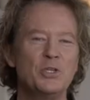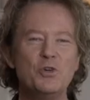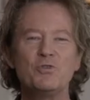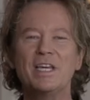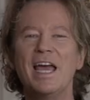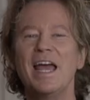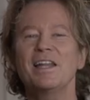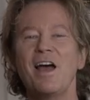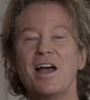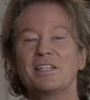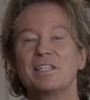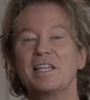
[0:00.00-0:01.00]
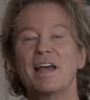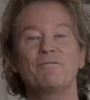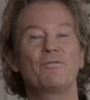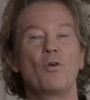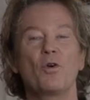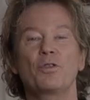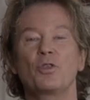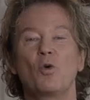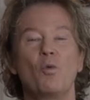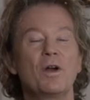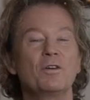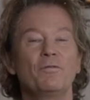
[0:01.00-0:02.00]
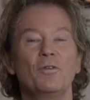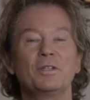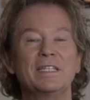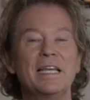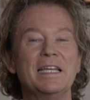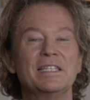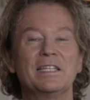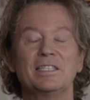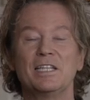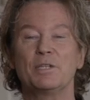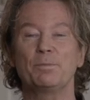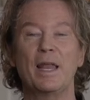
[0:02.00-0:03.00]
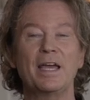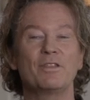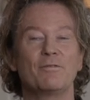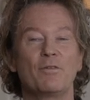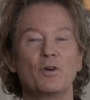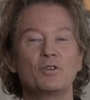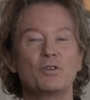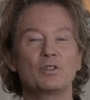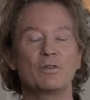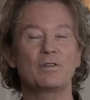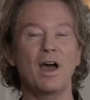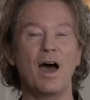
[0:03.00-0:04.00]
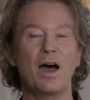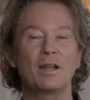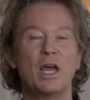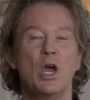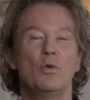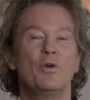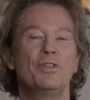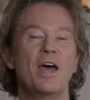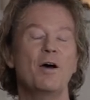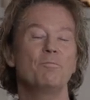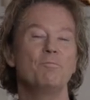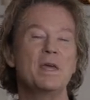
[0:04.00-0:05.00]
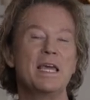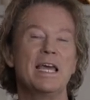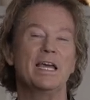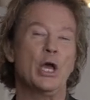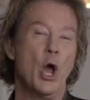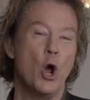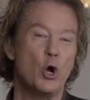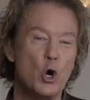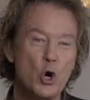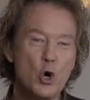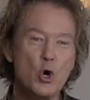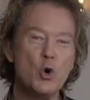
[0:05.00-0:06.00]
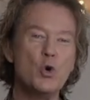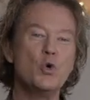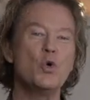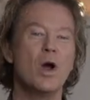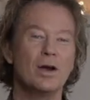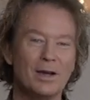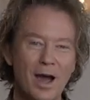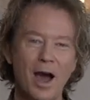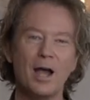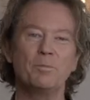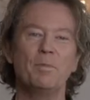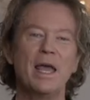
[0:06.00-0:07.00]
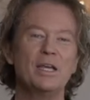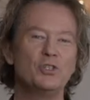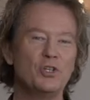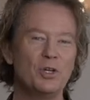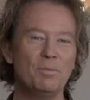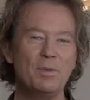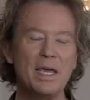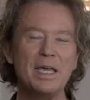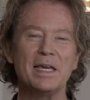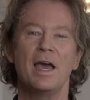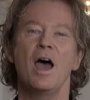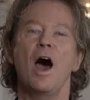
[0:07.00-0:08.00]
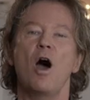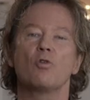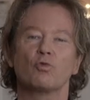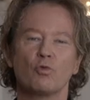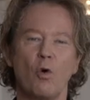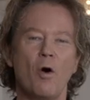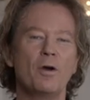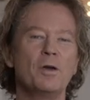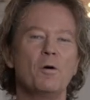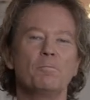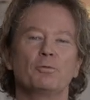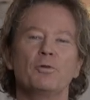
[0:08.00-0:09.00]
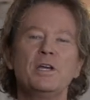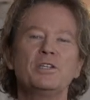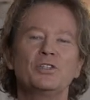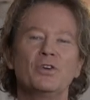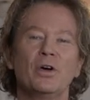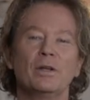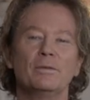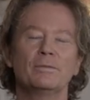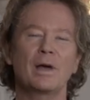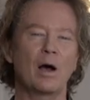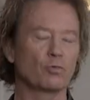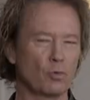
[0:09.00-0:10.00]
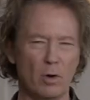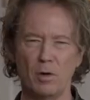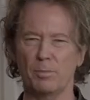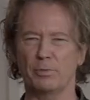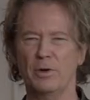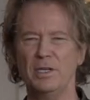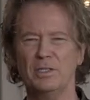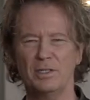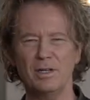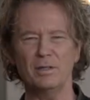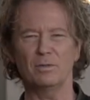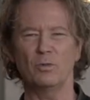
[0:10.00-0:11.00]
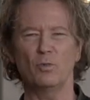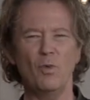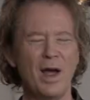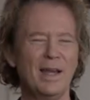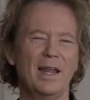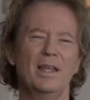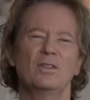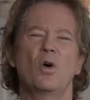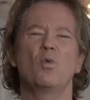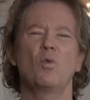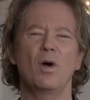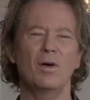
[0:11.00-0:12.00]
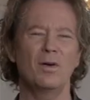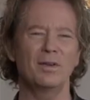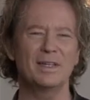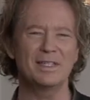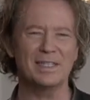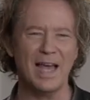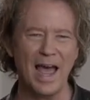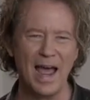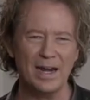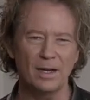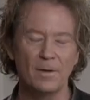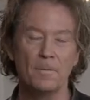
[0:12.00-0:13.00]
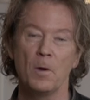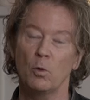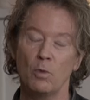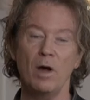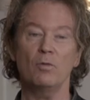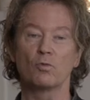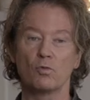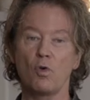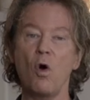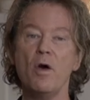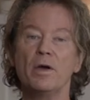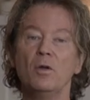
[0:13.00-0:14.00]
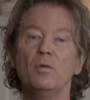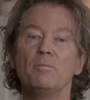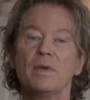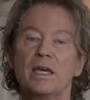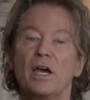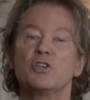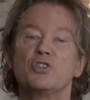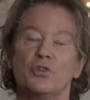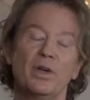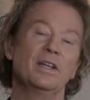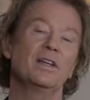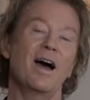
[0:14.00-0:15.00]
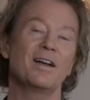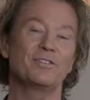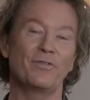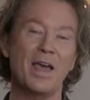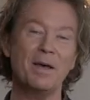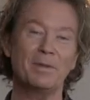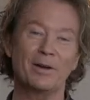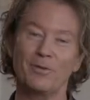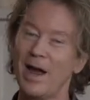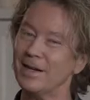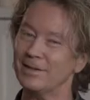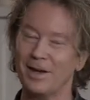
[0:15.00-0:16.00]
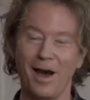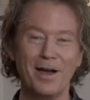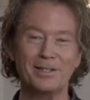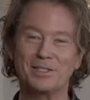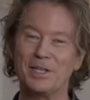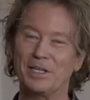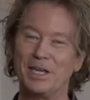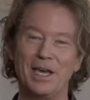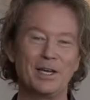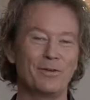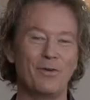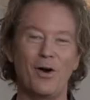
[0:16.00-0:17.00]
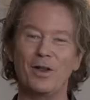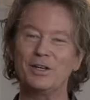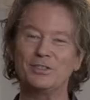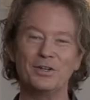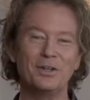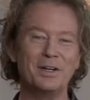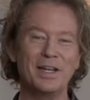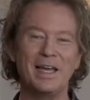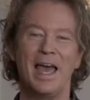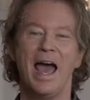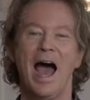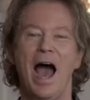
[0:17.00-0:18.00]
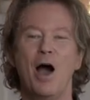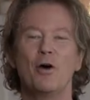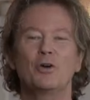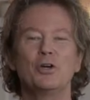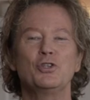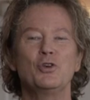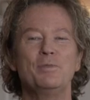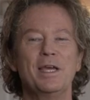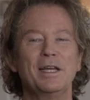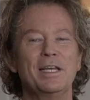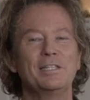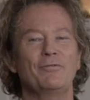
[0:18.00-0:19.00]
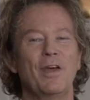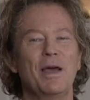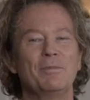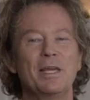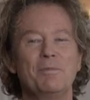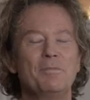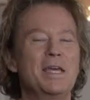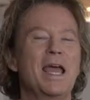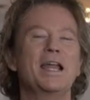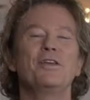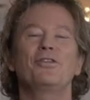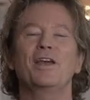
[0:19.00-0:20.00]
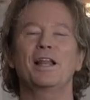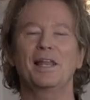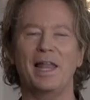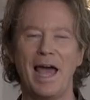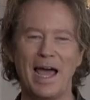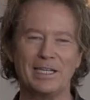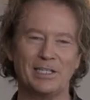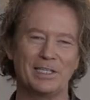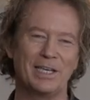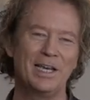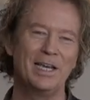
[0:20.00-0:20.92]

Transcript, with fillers: You cannot set forth the wonderful deeds and display the virtues of God without being who God made you to be a royal priesthood. A royal priesthood? What in the world is that? Well, royal because you're in God's family, right? God is the king of all eternity. How could you be in his family and be anything less?